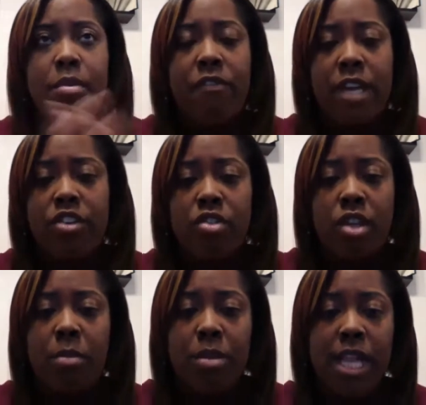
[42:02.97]

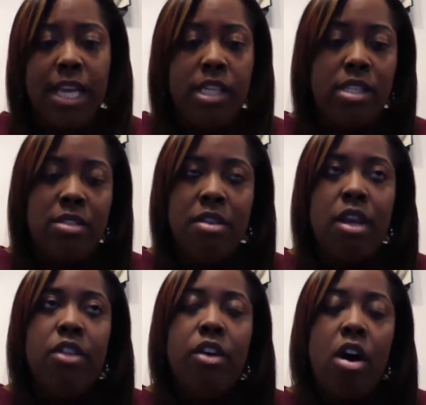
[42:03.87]
professional in place,
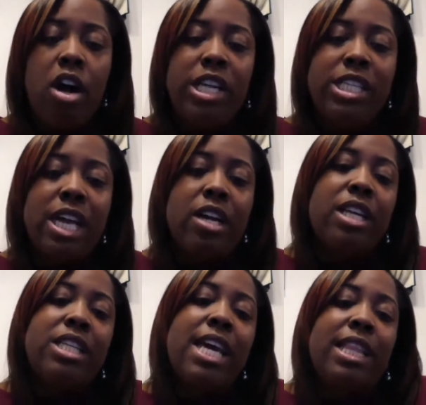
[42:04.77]
the audit's not
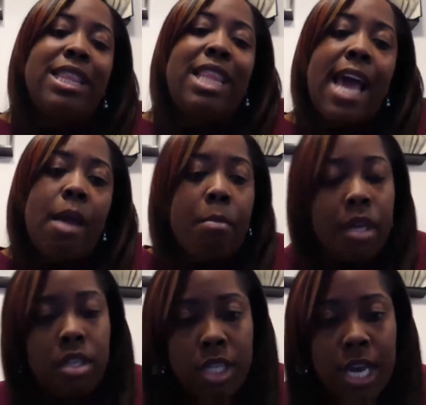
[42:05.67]
going to take that
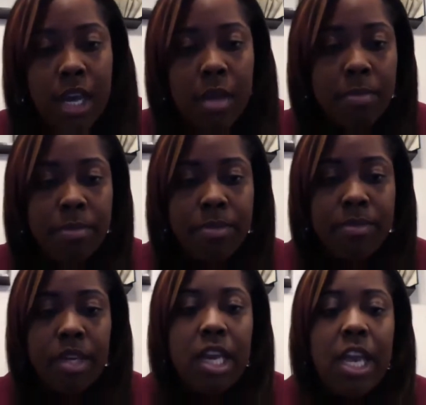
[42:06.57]
much time.
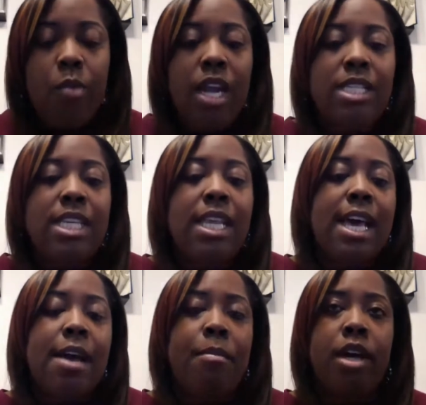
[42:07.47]
And when I say
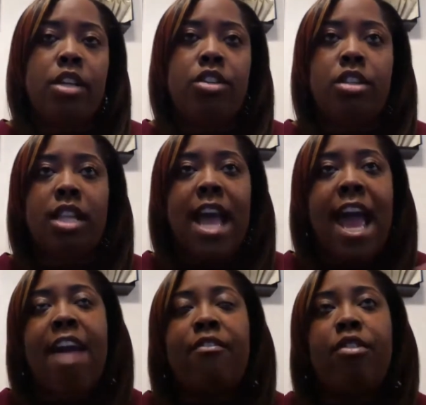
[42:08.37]
that much, the
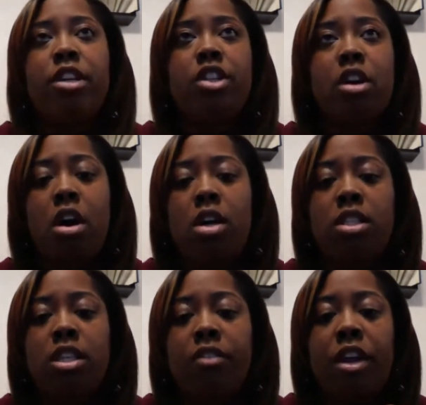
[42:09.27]
average
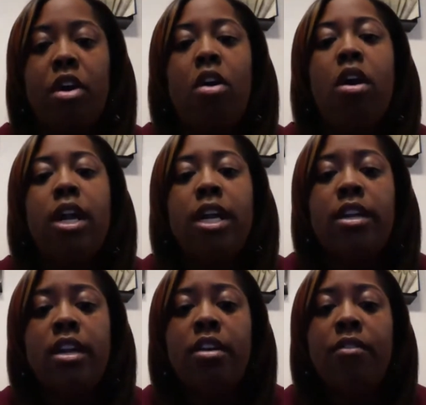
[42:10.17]
cost of an audit
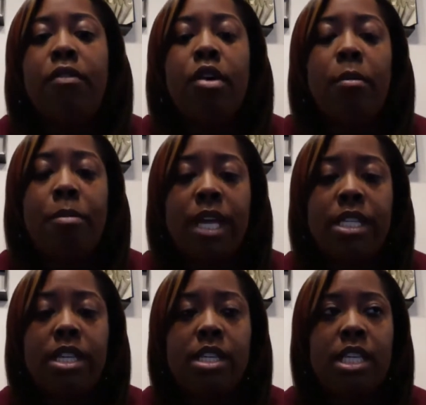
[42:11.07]
for a
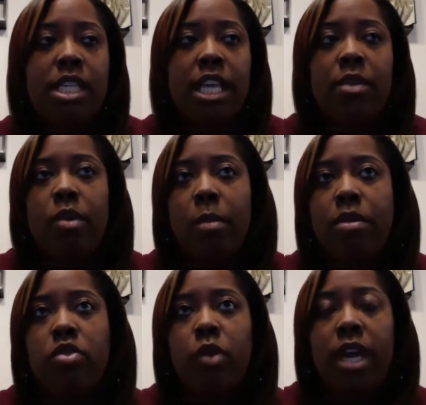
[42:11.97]
business is anywhere
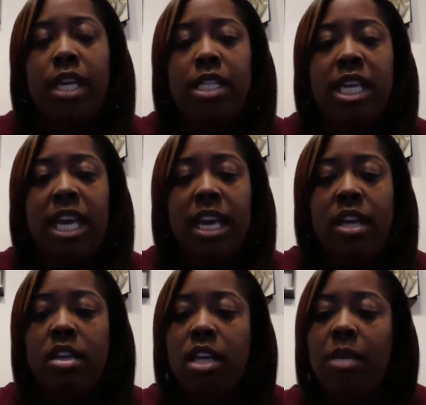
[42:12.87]
between
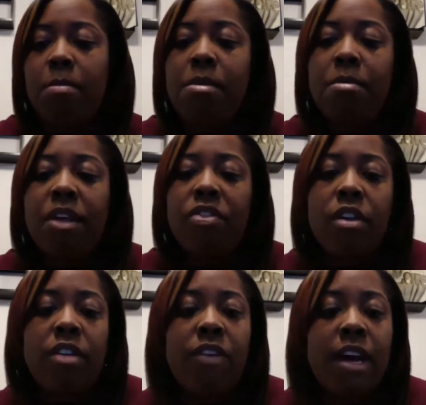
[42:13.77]
$10,000 and maybe about
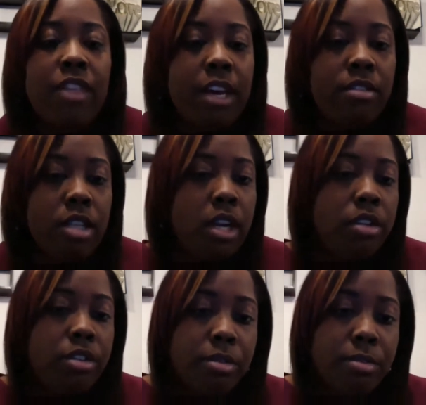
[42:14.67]
$35,000.